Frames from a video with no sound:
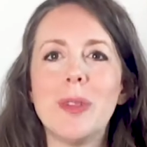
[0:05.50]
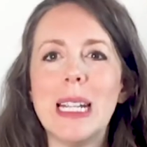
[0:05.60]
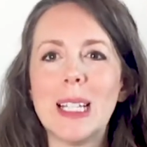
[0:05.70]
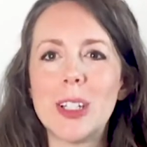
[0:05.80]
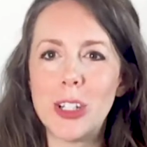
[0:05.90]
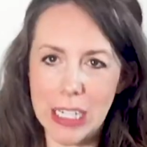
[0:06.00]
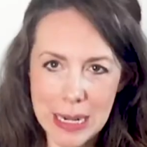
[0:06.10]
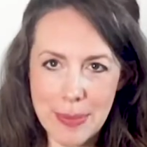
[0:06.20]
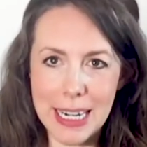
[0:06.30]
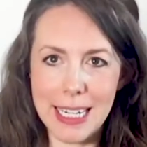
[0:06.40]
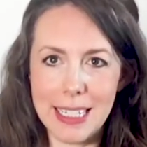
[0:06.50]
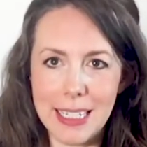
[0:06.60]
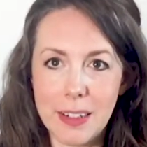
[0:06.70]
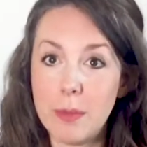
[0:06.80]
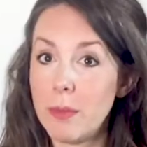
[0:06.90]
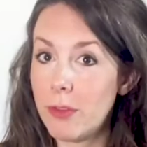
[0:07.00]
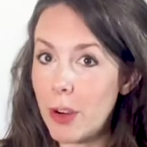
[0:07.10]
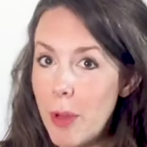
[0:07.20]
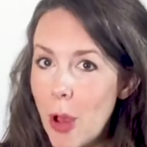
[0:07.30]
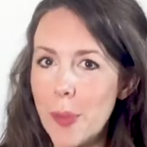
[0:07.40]
to English in a Minute
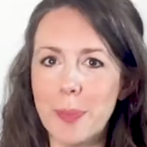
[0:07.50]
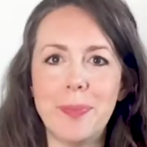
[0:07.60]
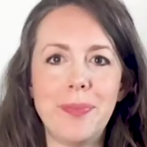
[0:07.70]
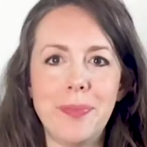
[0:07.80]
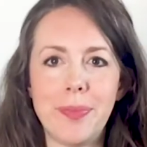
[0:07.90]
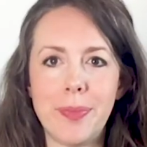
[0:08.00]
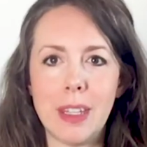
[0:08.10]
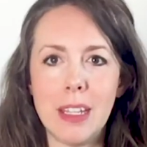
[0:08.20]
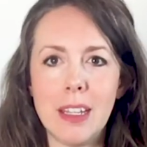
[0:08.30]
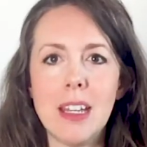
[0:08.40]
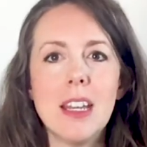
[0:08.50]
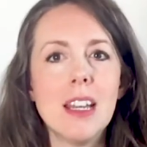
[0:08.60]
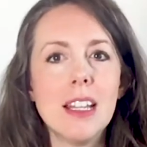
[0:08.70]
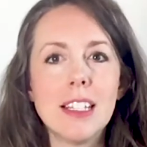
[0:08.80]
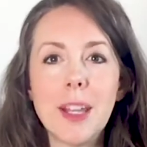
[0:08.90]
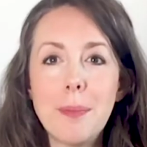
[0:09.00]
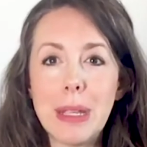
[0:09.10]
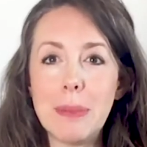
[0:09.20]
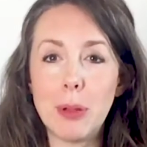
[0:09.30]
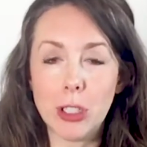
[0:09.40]
from home. Some
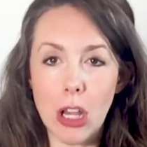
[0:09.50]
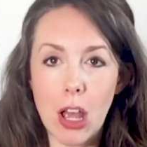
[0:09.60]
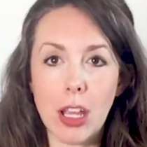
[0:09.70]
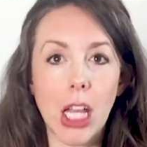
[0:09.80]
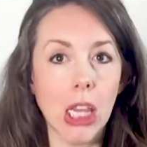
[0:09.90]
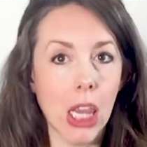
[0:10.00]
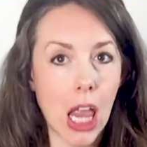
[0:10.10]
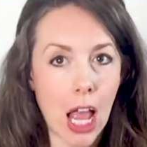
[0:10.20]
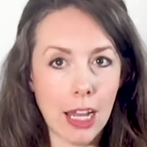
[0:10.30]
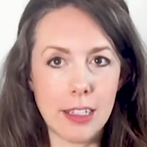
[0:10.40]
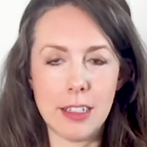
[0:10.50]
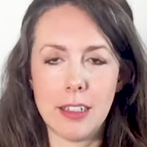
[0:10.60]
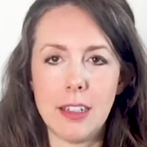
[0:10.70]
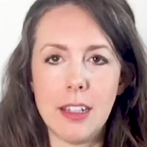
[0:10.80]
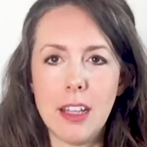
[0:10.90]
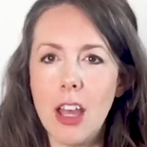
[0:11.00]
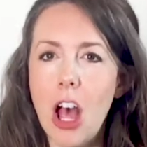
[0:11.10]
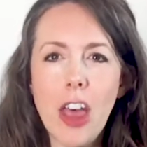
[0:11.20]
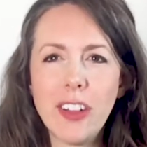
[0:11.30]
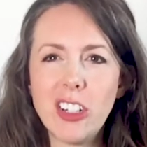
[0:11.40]
people talk a lot,
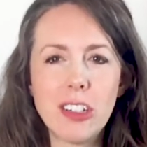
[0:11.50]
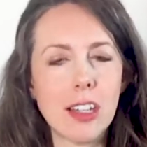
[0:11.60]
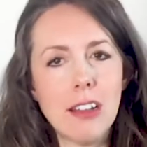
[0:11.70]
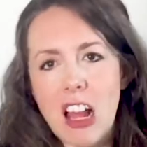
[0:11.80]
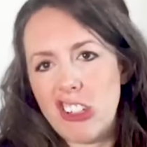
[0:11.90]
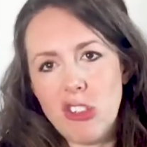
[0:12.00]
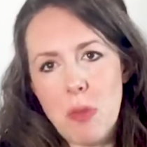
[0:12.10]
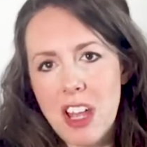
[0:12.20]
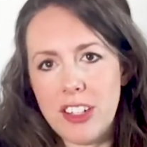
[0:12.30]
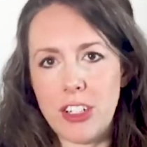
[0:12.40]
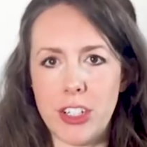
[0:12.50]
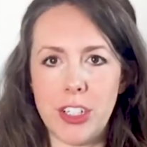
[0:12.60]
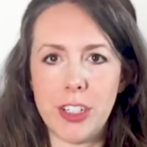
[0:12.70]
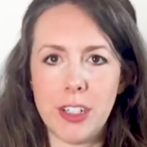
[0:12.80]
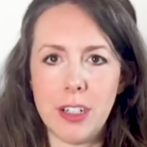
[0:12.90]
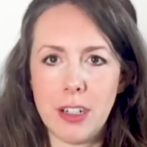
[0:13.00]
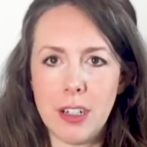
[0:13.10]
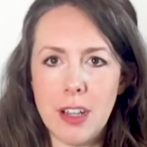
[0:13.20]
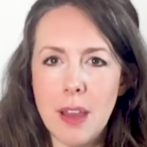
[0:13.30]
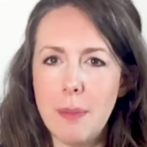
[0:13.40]
others not so much.
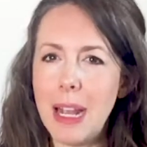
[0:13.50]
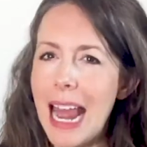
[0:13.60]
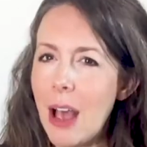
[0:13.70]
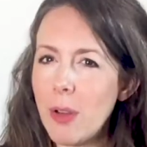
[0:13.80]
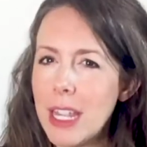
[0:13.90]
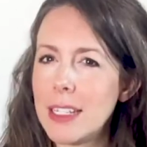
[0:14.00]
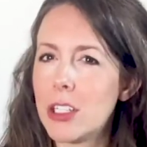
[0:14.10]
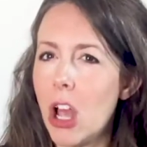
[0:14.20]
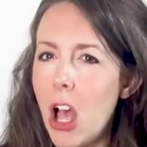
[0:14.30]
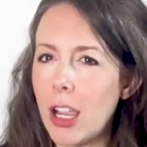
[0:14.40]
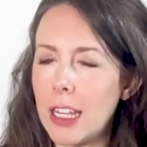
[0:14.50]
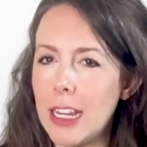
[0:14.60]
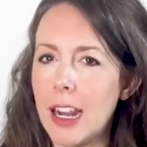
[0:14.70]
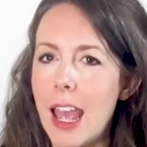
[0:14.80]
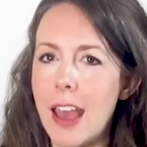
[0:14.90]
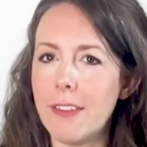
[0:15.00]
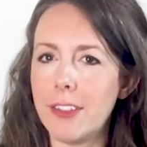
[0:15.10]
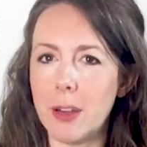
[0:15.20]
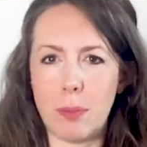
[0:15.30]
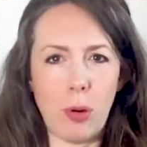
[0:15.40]
But how can talking have a